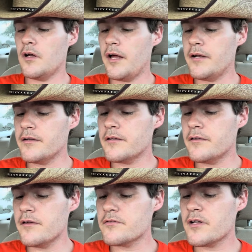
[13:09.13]
and it,
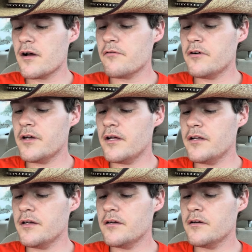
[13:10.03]
there's not really
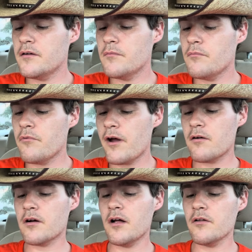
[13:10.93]
any
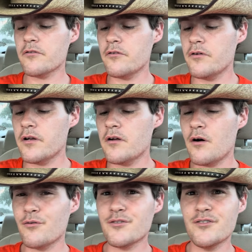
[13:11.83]
brown color to it at all,
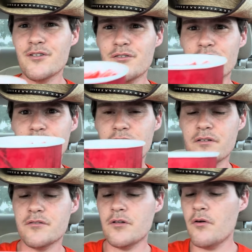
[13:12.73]
which is
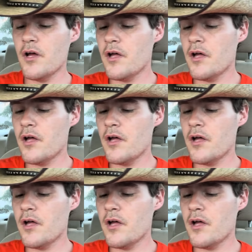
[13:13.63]
interesting. So